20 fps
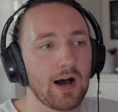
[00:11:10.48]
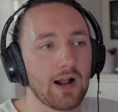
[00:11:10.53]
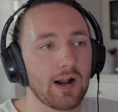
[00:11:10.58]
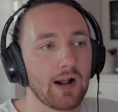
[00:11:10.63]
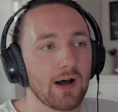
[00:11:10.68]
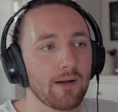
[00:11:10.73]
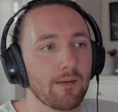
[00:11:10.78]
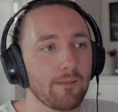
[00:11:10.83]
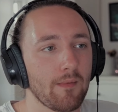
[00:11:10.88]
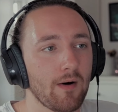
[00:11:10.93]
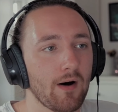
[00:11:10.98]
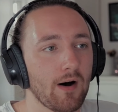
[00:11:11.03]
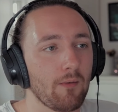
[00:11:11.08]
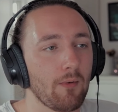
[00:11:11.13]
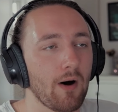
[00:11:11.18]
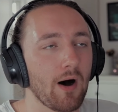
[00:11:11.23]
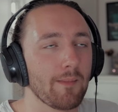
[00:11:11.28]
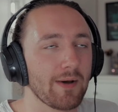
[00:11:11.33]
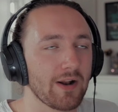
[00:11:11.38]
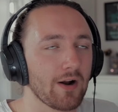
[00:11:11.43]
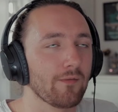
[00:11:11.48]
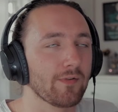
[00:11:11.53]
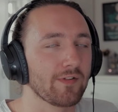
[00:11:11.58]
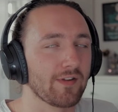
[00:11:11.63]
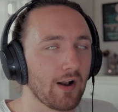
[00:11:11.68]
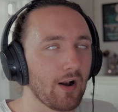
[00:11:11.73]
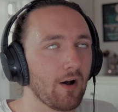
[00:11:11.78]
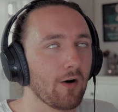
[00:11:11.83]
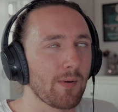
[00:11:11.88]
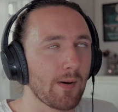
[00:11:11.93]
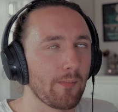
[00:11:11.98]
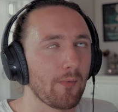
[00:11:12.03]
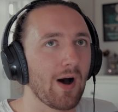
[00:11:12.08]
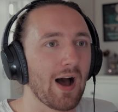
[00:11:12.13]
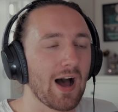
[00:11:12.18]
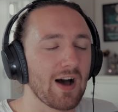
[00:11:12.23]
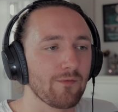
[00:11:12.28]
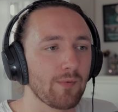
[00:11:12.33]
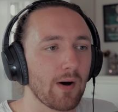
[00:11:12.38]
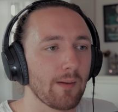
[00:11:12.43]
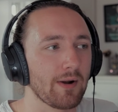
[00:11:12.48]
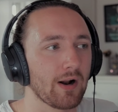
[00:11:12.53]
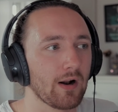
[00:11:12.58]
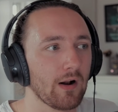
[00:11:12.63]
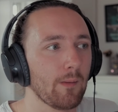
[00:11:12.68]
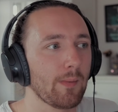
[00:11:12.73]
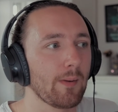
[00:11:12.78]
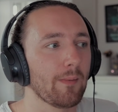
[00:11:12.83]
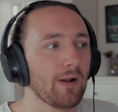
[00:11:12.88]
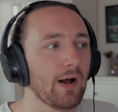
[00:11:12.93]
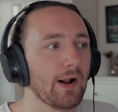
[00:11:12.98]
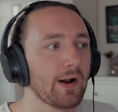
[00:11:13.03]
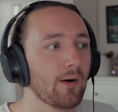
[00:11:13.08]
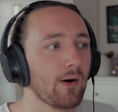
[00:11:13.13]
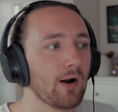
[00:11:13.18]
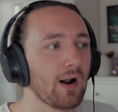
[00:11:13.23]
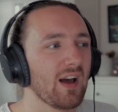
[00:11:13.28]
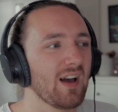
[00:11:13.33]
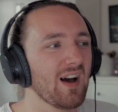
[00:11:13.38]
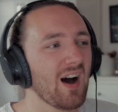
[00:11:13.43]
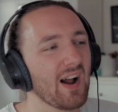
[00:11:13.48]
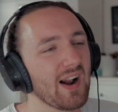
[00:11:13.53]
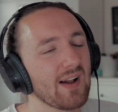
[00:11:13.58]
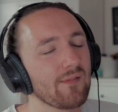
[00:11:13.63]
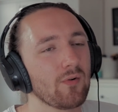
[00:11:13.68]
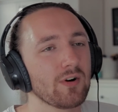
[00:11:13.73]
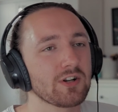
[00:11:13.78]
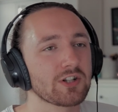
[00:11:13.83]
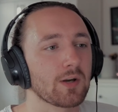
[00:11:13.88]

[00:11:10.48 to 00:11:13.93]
And I mean, obviously a lot of people have, but I mean, a lot of people I know are like, oh, I never watched